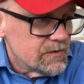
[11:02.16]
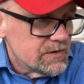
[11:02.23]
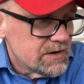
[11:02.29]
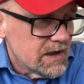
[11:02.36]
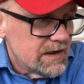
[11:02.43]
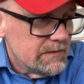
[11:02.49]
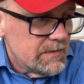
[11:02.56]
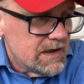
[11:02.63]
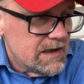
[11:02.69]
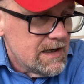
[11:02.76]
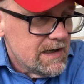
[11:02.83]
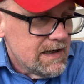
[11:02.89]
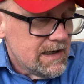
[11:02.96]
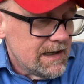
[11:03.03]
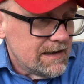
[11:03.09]
time, and
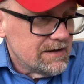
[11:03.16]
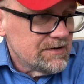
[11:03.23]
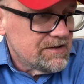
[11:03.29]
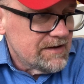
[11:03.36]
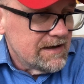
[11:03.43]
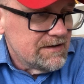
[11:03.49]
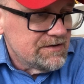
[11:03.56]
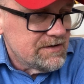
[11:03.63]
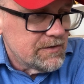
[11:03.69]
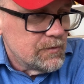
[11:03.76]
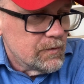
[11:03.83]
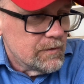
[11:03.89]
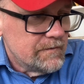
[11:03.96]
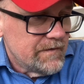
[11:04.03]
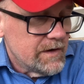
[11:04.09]
it's thanks to
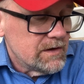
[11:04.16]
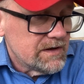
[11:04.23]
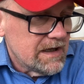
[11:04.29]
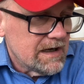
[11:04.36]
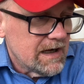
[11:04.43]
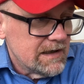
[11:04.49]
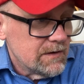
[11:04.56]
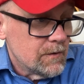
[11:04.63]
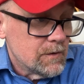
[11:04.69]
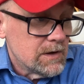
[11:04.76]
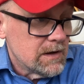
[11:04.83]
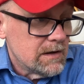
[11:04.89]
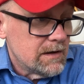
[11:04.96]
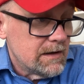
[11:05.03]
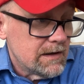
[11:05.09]
Grunwald that I
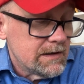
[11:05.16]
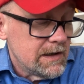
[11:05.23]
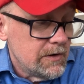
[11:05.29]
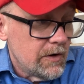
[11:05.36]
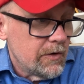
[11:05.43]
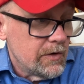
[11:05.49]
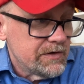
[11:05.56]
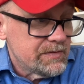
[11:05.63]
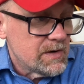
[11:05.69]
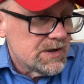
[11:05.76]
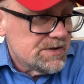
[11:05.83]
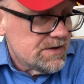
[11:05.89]
know, you know, as much